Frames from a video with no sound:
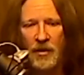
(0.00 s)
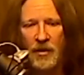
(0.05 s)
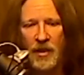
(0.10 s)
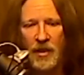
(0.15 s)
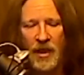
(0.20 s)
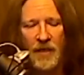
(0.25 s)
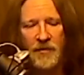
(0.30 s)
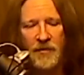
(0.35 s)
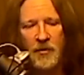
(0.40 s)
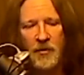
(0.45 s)

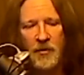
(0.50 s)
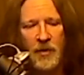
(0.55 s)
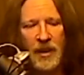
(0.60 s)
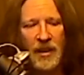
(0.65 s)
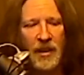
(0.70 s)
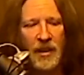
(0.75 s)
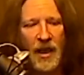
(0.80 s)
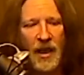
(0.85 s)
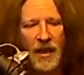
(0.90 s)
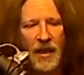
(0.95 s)
You have to
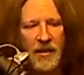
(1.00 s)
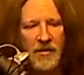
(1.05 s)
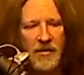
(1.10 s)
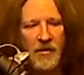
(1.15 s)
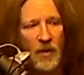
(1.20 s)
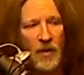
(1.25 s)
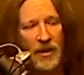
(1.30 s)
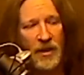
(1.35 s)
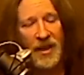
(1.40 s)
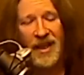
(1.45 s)
realize
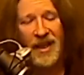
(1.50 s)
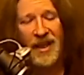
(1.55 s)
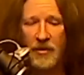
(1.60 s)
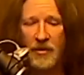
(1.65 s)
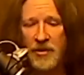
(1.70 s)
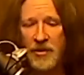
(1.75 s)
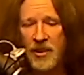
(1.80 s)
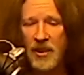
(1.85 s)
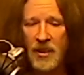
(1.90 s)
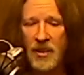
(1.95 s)
with
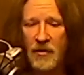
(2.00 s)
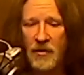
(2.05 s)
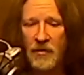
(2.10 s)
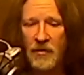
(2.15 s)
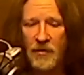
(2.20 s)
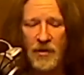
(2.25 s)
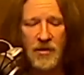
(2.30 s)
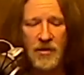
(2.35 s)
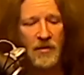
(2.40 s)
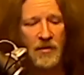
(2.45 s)
energy,
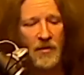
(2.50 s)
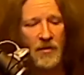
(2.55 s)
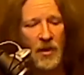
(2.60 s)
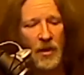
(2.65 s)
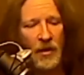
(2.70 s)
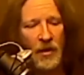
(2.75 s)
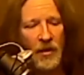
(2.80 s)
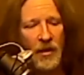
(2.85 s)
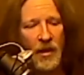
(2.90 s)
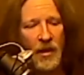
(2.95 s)
first of
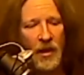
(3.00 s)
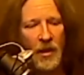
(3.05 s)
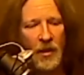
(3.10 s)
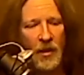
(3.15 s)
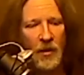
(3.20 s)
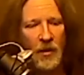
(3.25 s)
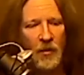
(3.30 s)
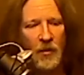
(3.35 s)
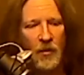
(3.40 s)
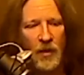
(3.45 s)
all,
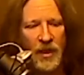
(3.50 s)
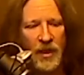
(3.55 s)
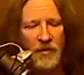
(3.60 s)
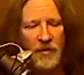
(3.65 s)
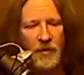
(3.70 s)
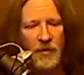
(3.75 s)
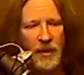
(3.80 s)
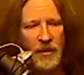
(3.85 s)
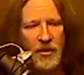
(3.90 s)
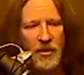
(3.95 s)
we
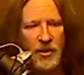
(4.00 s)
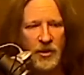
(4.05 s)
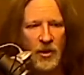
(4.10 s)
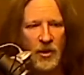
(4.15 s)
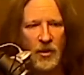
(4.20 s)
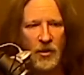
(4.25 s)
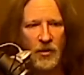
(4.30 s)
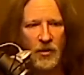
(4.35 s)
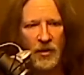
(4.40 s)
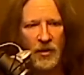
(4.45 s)
have been
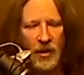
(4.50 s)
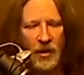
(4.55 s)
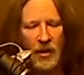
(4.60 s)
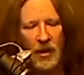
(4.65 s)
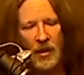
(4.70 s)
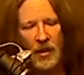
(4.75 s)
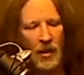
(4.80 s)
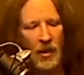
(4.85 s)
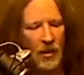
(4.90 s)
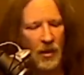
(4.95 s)
shown,
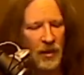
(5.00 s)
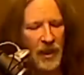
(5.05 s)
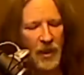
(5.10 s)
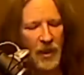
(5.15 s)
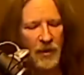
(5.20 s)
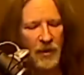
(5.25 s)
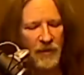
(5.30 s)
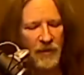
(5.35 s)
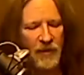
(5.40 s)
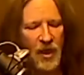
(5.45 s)

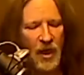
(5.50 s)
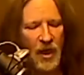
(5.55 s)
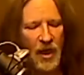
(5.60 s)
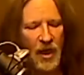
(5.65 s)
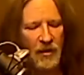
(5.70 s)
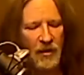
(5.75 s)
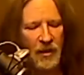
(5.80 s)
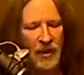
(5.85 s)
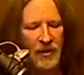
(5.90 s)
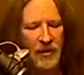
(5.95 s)
okay, we've
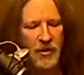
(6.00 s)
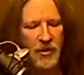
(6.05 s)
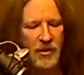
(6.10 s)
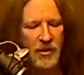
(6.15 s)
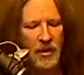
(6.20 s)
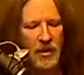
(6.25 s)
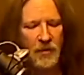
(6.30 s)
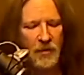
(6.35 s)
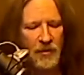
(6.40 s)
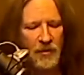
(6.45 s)
got
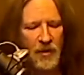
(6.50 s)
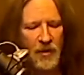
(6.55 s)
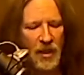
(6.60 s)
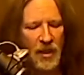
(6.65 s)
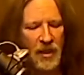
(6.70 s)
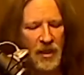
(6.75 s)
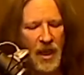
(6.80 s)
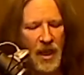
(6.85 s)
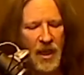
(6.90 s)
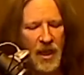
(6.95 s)
electricity, we've
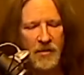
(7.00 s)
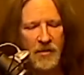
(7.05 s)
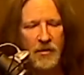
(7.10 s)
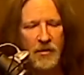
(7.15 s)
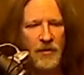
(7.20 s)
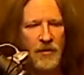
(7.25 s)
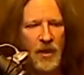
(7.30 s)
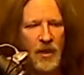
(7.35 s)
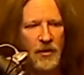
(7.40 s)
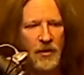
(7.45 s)
got gas,
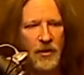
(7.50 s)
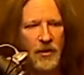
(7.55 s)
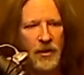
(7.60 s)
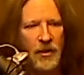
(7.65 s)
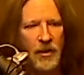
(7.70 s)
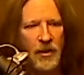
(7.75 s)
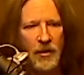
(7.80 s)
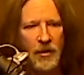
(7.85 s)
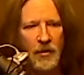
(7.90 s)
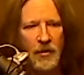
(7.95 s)
we've got
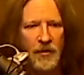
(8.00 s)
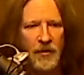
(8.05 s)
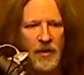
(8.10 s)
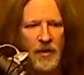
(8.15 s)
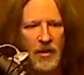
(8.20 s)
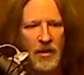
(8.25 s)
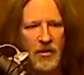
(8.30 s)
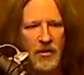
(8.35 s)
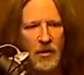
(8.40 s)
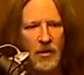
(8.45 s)
nuclear, we've
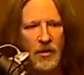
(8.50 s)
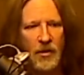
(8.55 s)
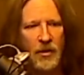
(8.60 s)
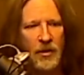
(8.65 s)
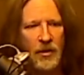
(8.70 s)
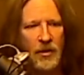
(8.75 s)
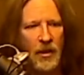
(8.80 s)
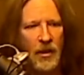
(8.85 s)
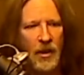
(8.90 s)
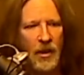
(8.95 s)
got
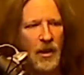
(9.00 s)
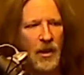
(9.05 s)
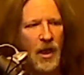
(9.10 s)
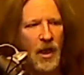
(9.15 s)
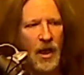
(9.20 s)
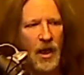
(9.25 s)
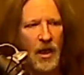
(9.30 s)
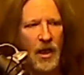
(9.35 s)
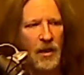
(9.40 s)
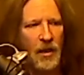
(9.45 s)
solar,
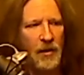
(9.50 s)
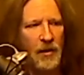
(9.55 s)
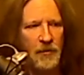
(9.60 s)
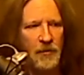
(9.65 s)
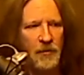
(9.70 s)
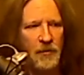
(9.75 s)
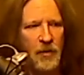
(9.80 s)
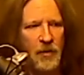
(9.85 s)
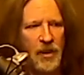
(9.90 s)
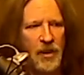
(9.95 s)

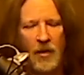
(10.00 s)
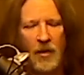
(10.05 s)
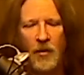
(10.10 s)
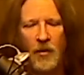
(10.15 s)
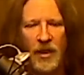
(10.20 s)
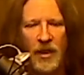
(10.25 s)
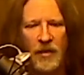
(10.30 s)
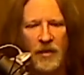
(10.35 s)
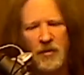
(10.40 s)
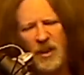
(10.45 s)
we got
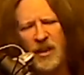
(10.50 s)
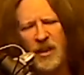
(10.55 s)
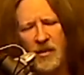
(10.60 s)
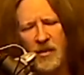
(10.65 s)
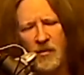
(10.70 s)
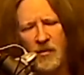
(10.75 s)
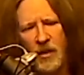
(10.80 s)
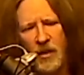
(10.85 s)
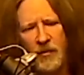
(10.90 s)
wind, but it doesn't